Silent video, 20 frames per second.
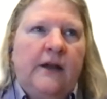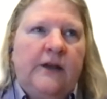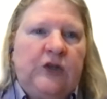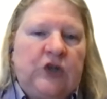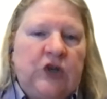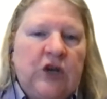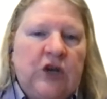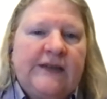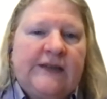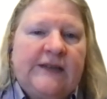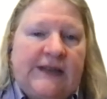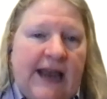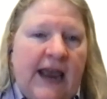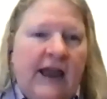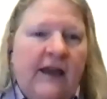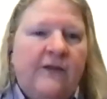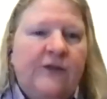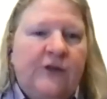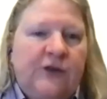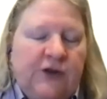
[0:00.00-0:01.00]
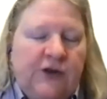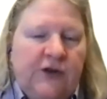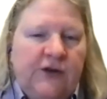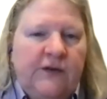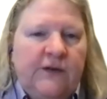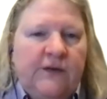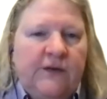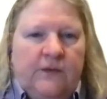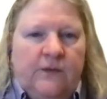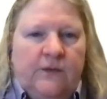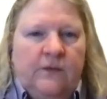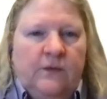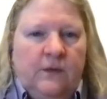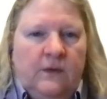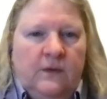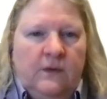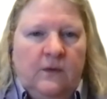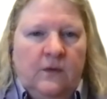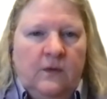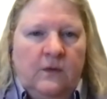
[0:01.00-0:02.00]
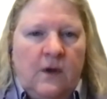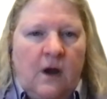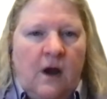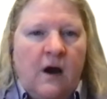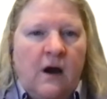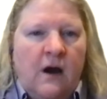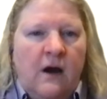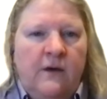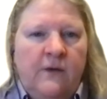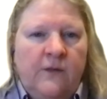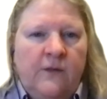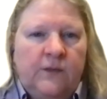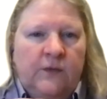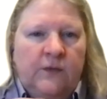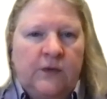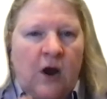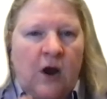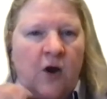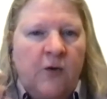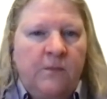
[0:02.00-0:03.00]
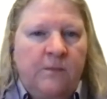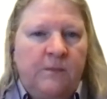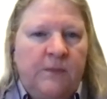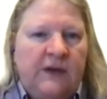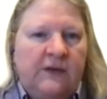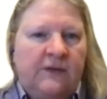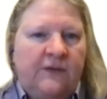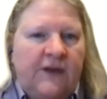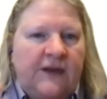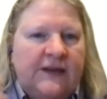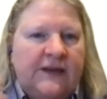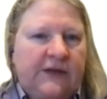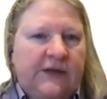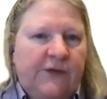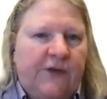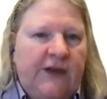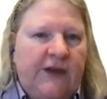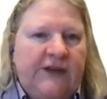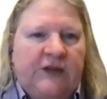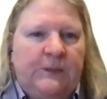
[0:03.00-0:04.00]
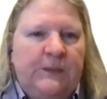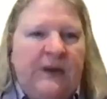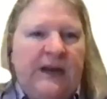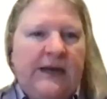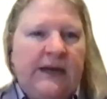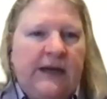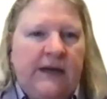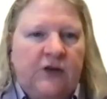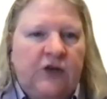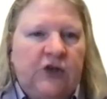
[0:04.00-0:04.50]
just after our big face-to-face meeting.